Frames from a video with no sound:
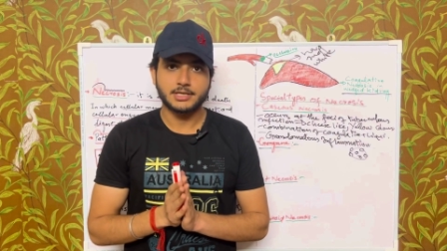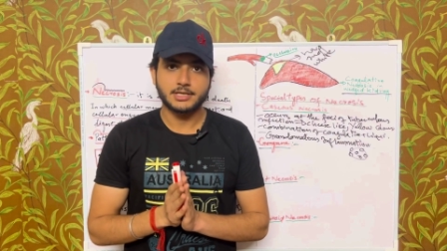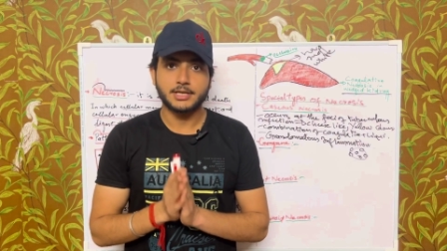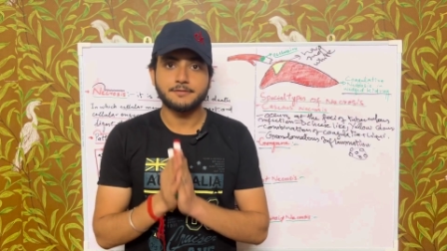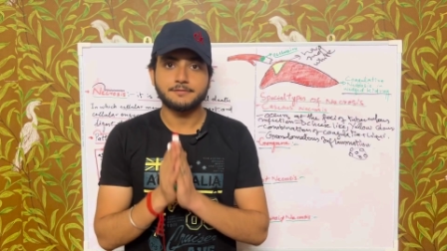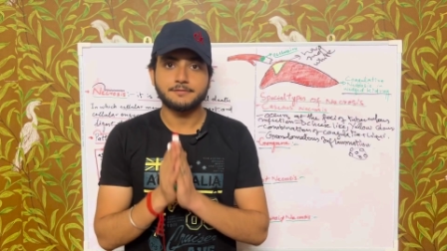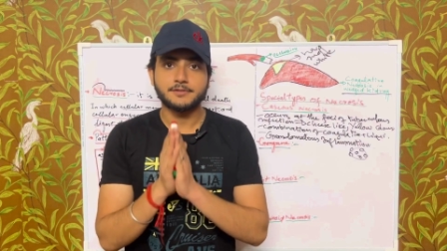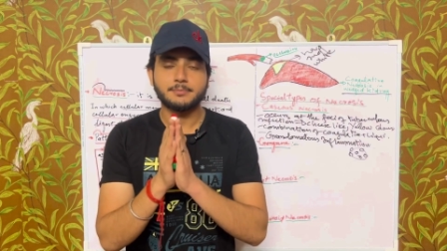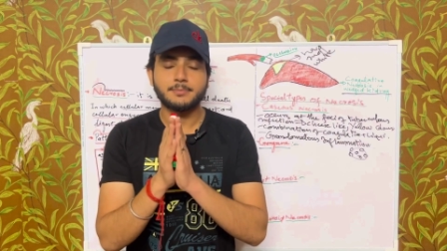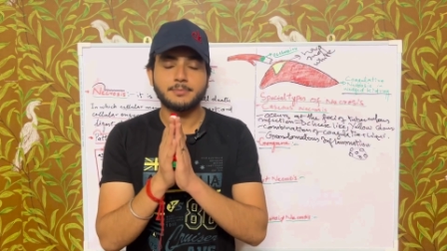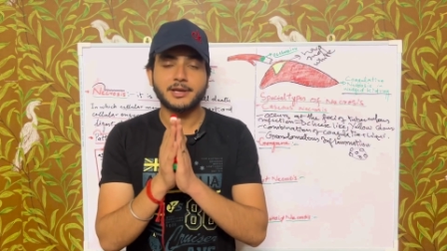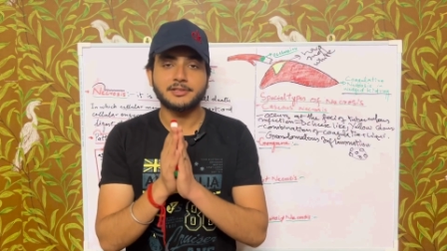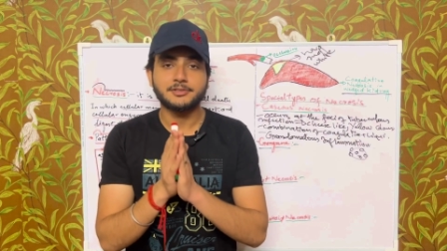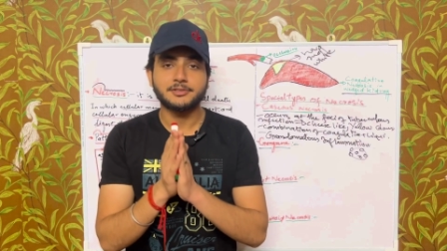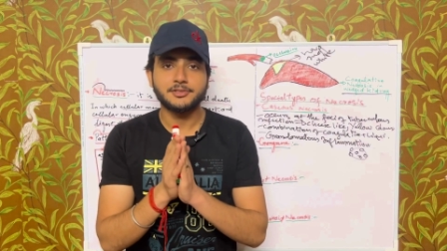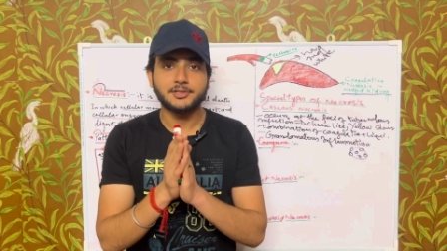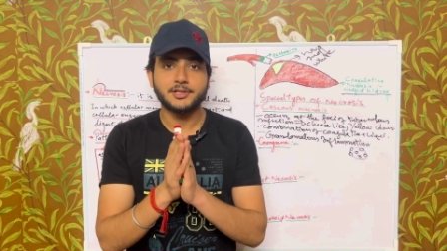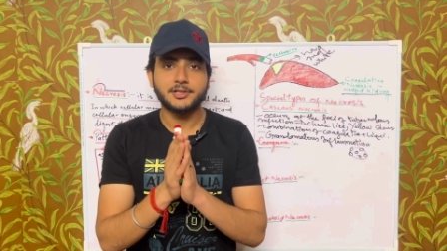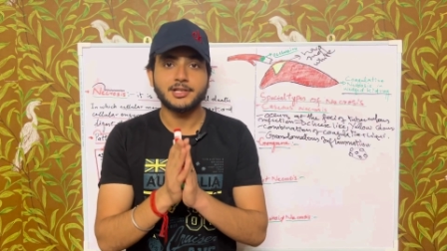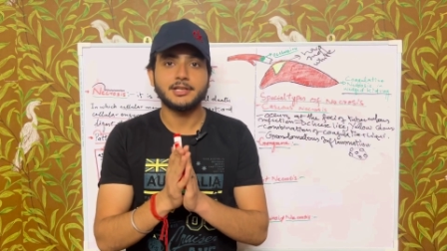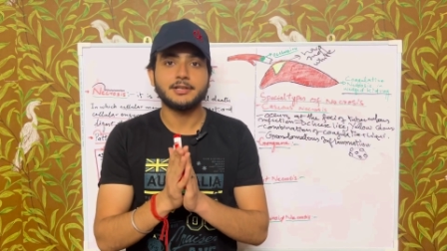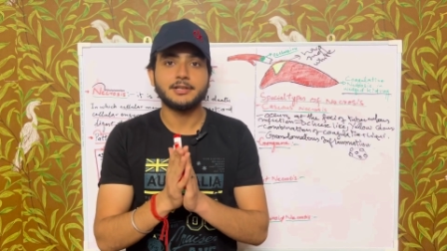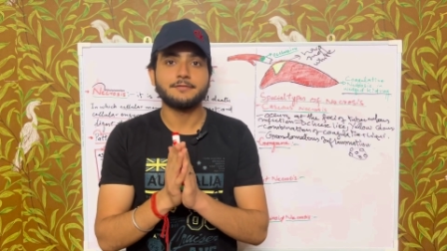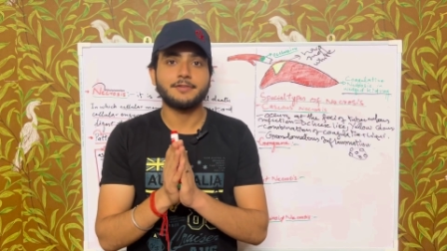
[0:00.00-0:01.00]
If the
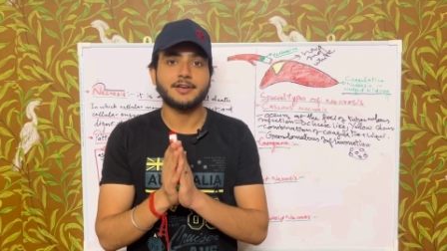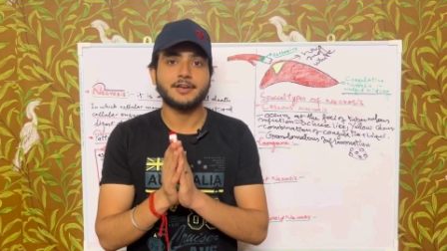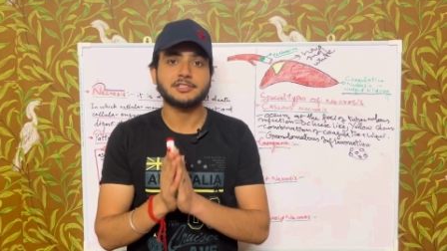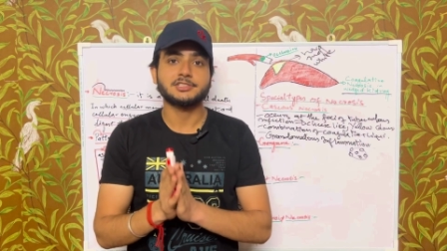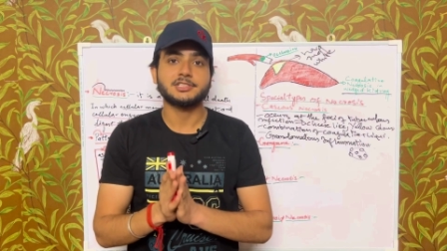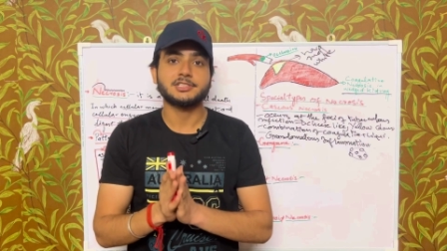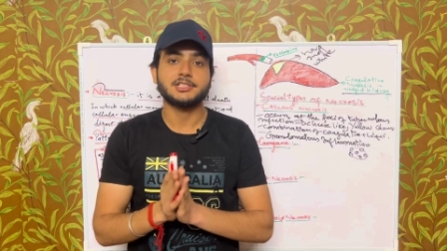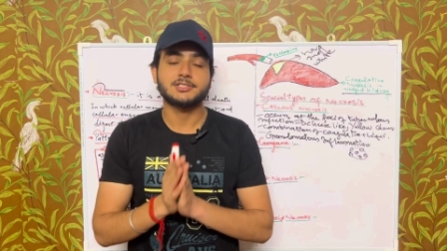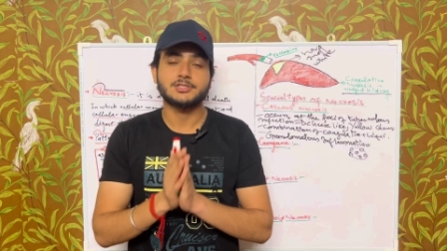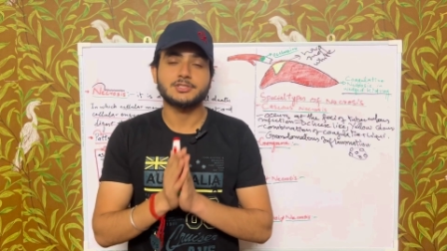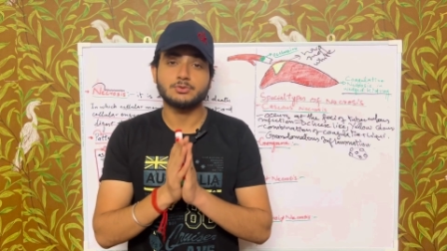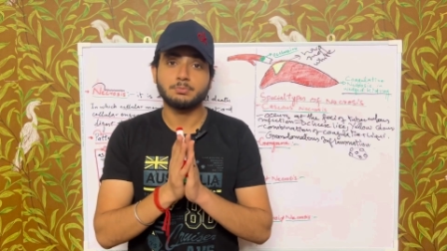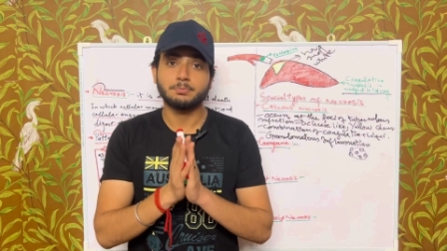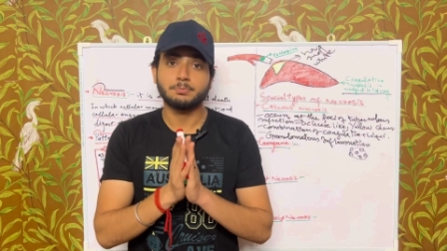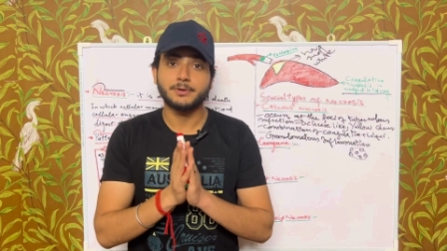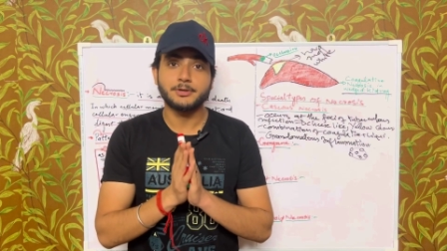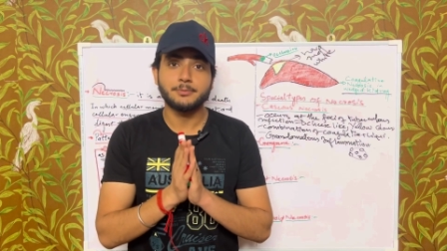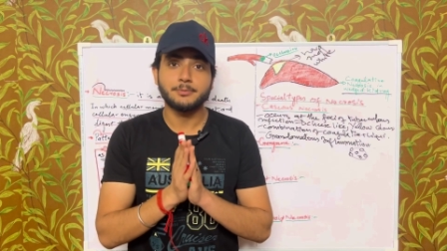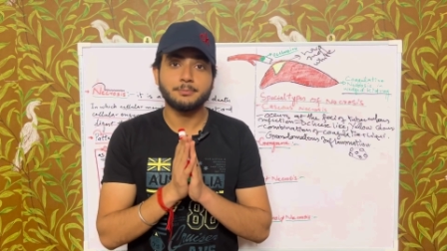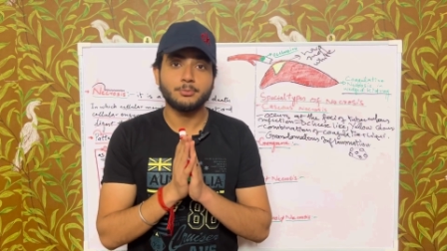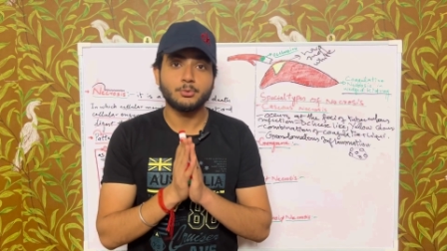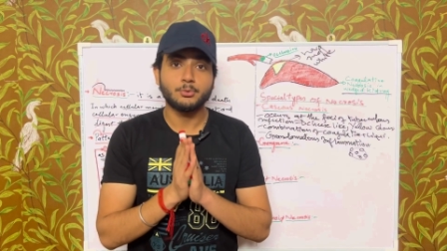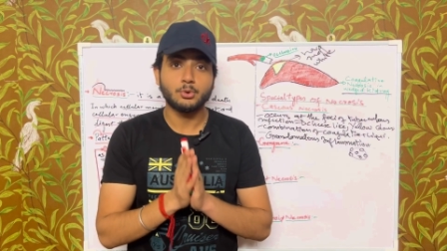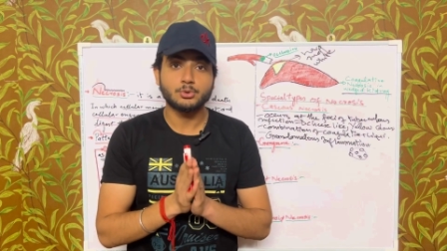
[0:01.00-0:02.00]
bacterial infection is
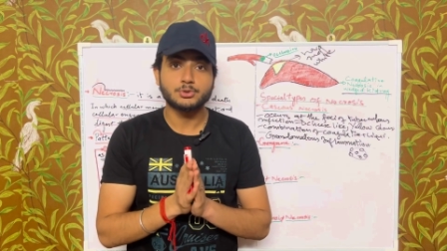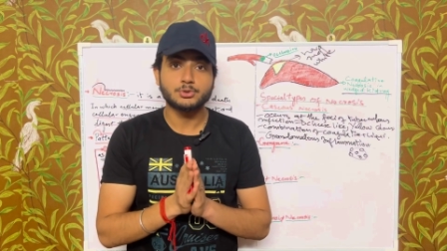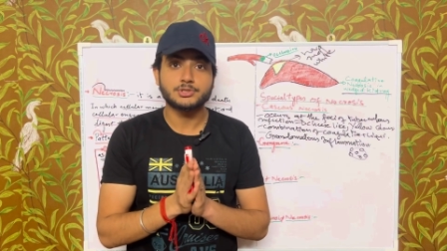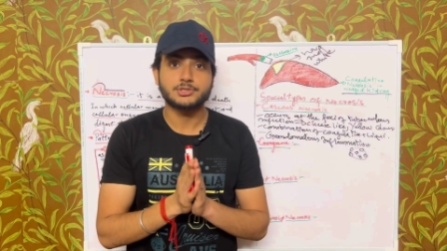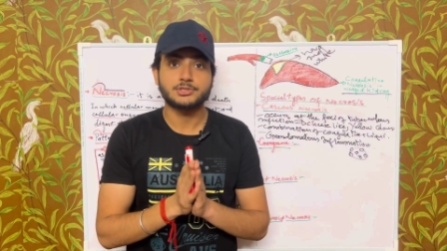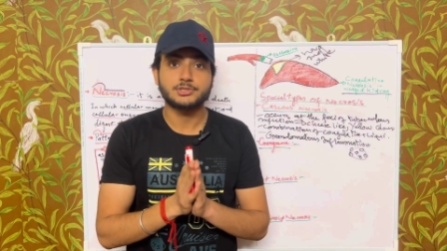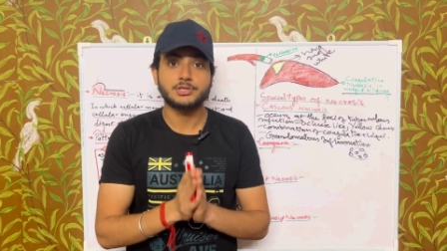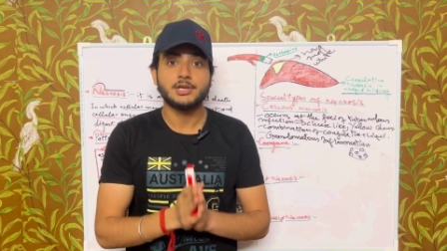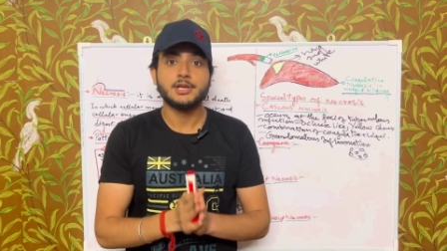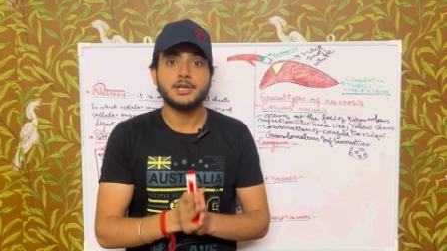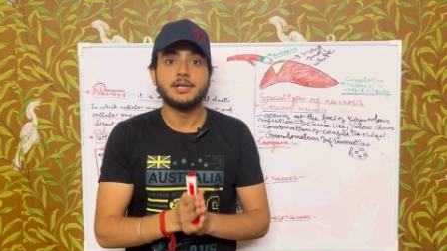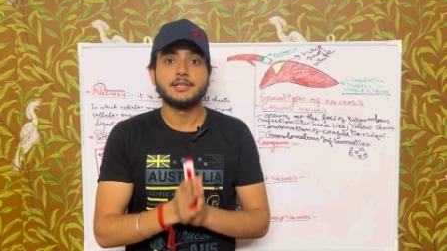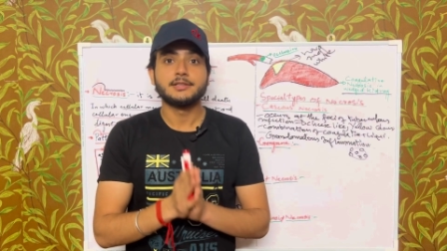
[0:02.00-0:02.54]
superimposed,